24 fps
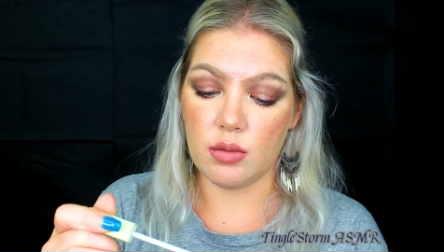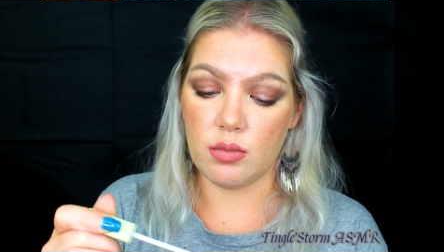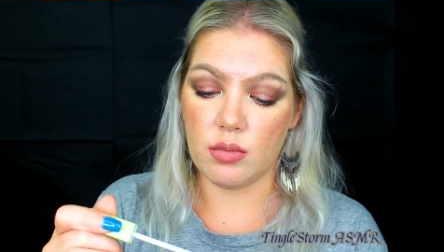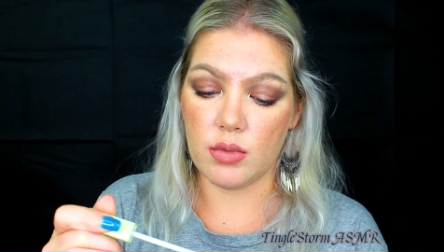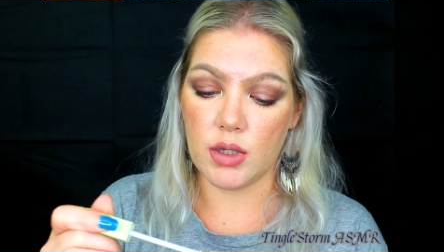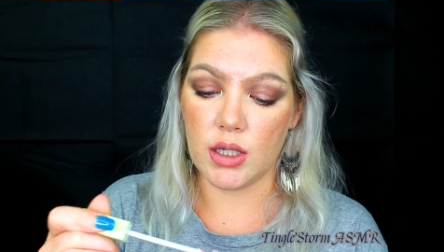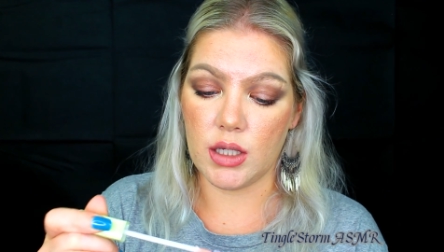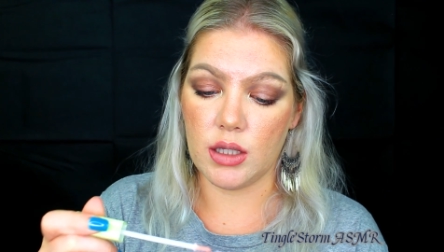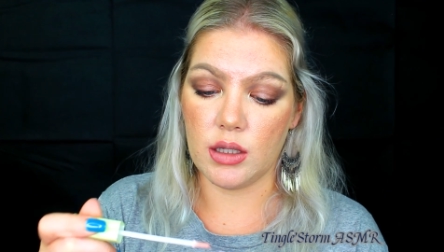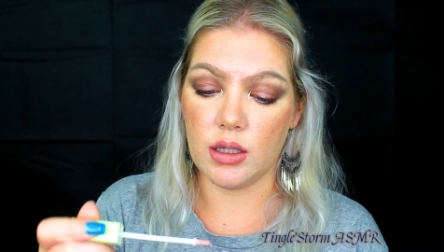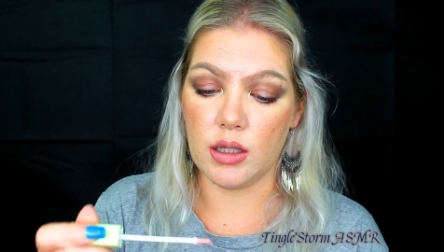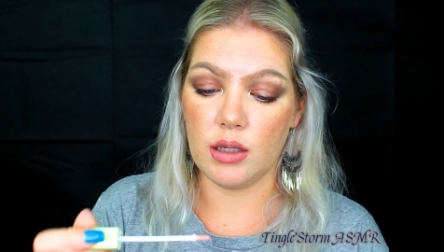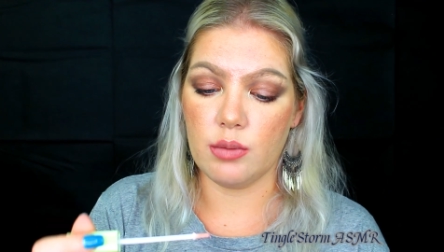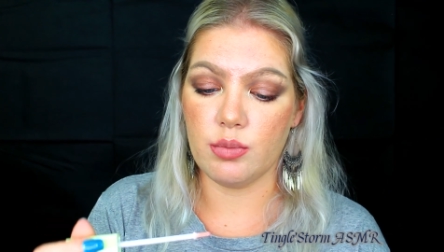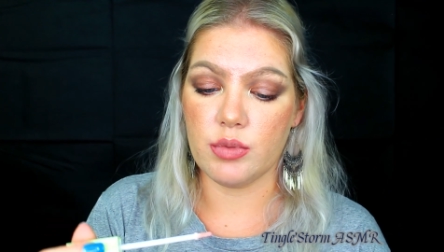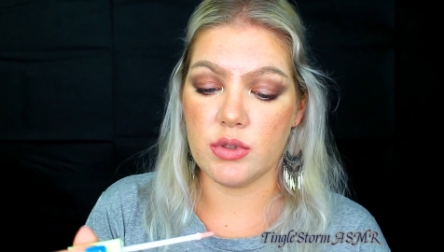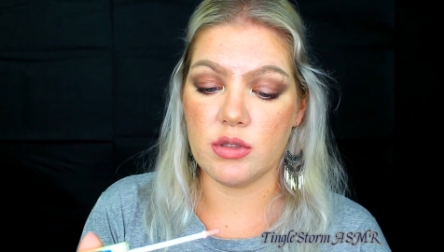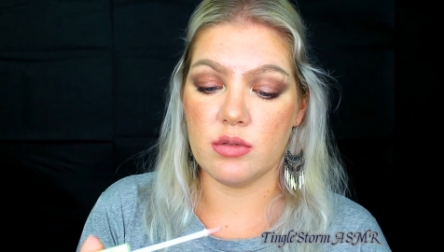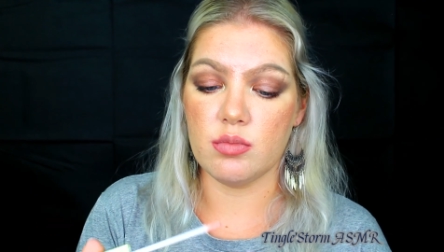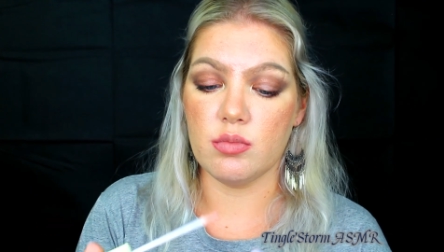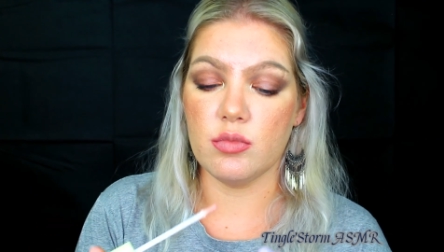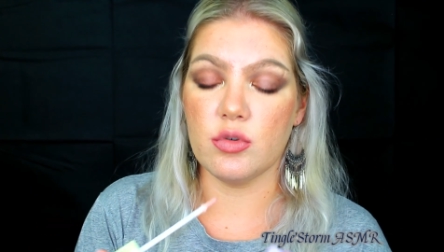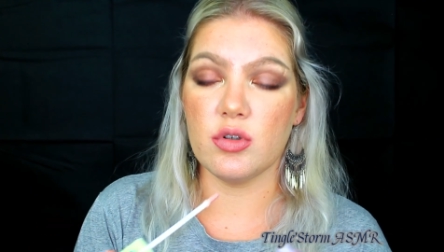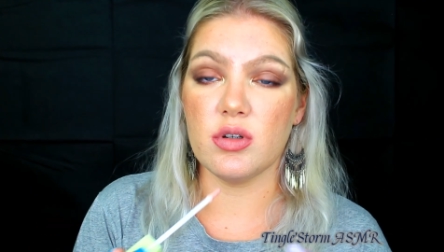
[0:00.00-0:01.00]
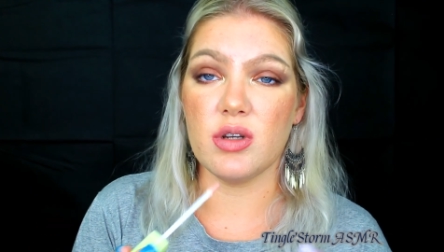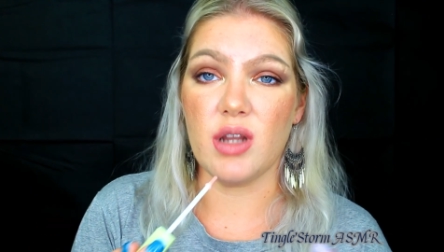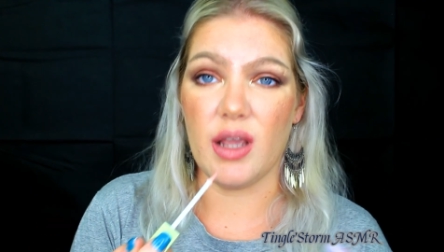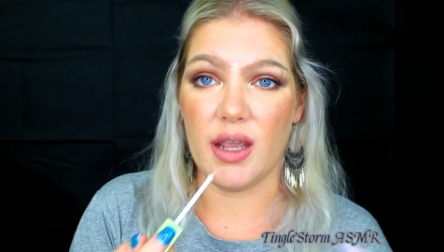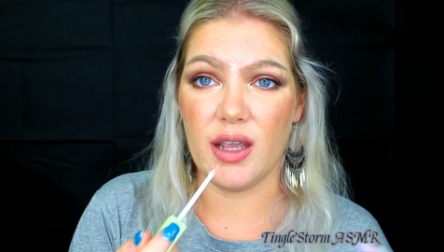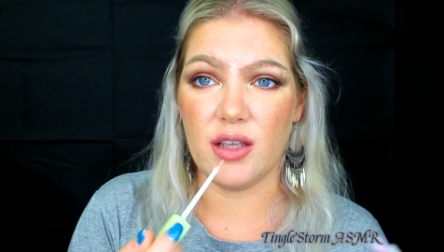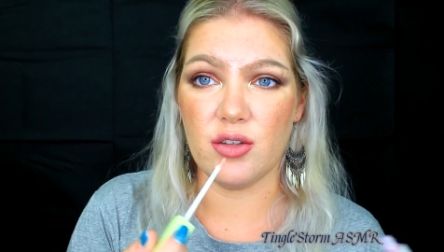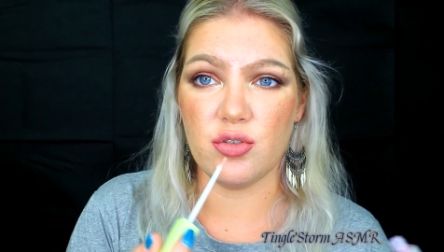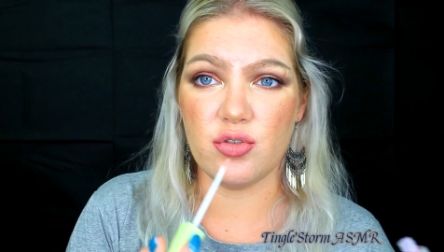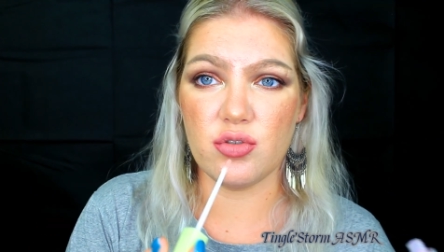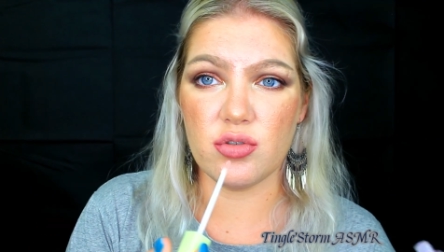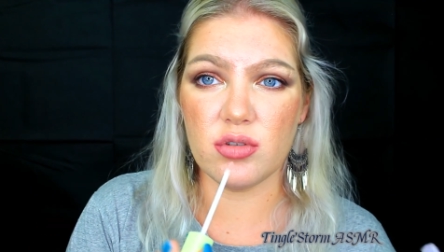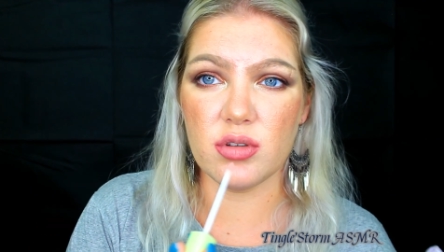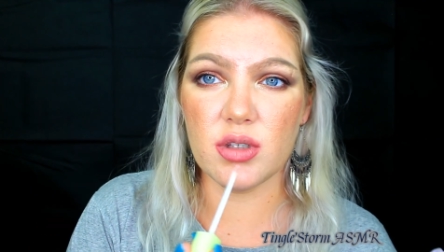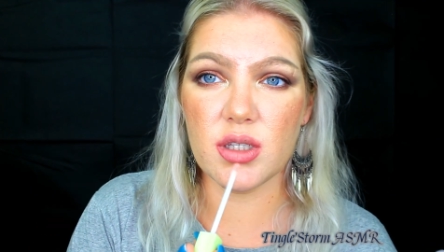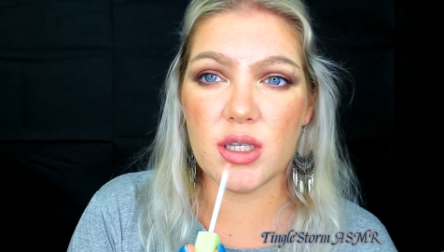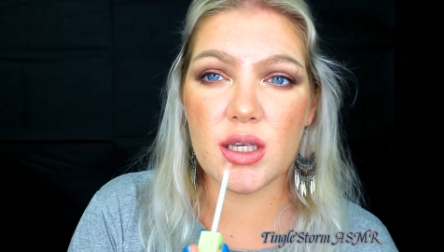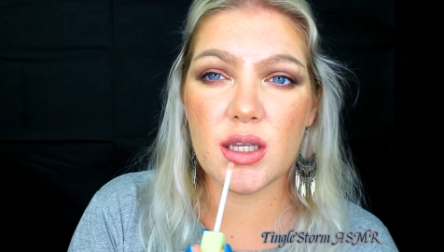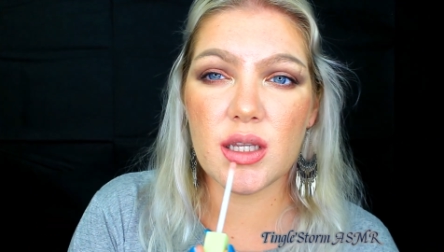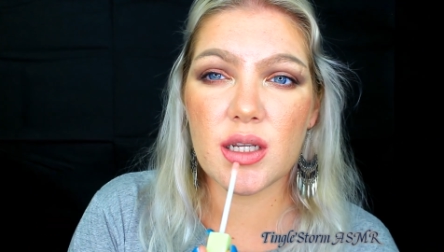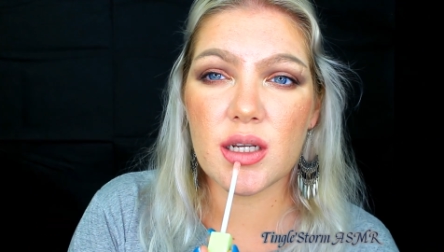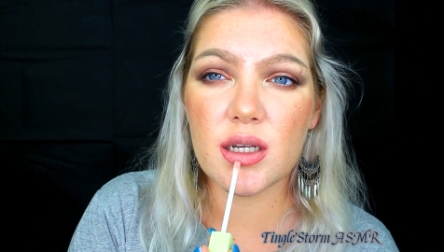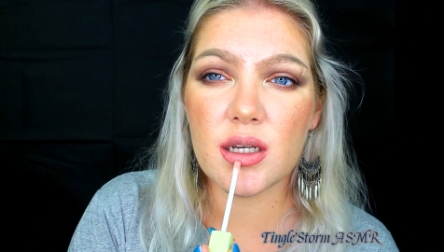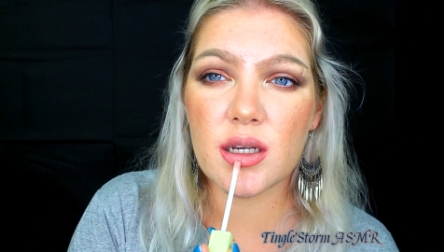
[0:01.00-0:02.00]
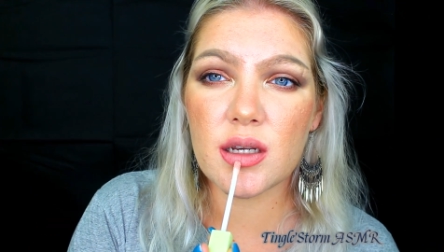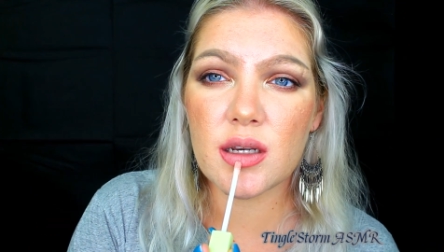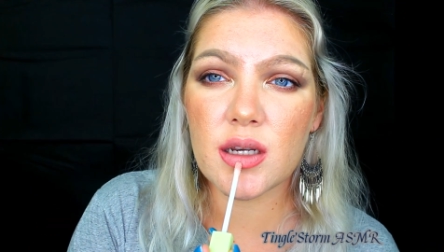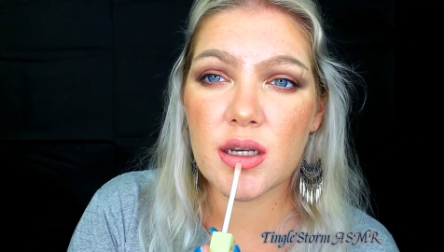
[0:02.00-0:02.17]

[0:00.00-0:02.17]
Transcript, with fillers: my lips more naturally.